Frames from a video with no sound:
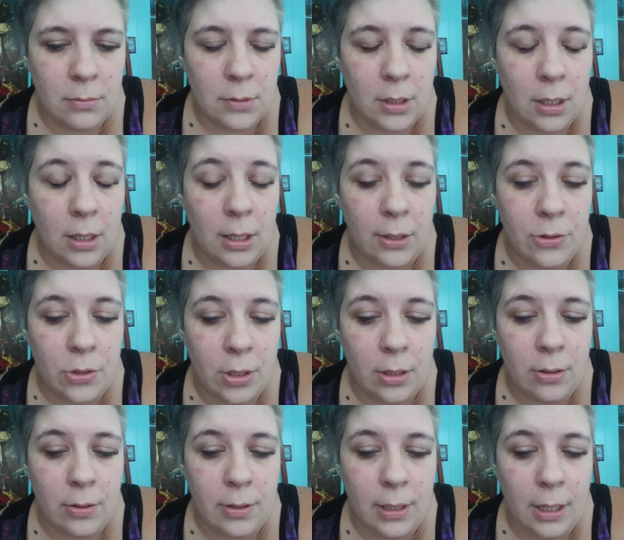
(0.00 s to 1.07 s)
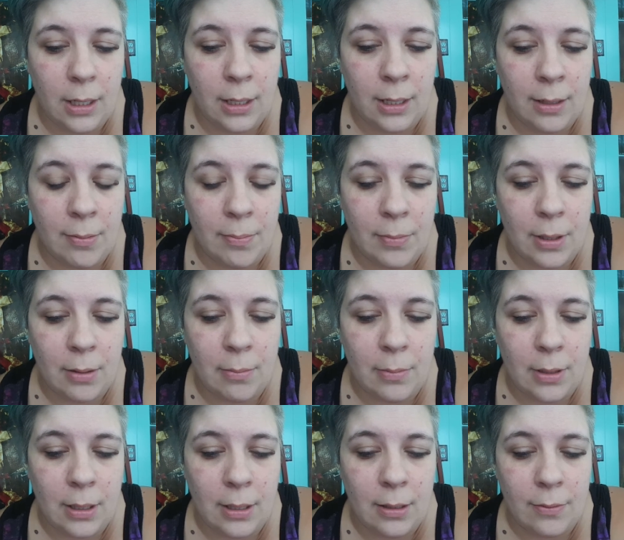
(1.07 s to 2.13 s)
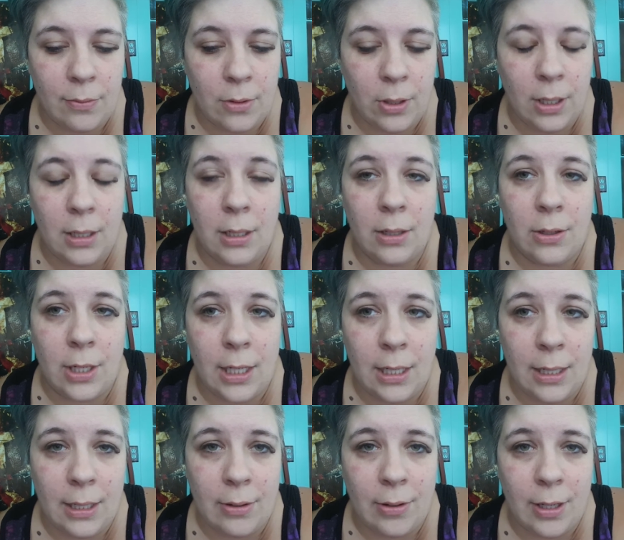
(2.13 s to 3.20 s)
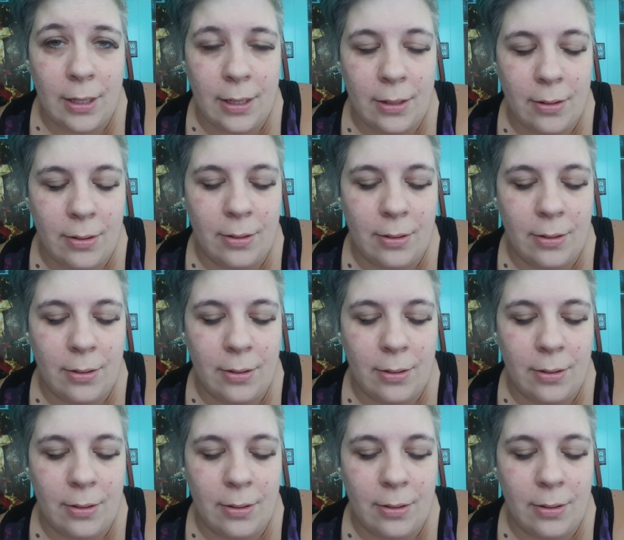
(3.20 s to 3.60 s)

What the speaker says: Gosh. Other than that, I'm kind of grinding on a headache right now.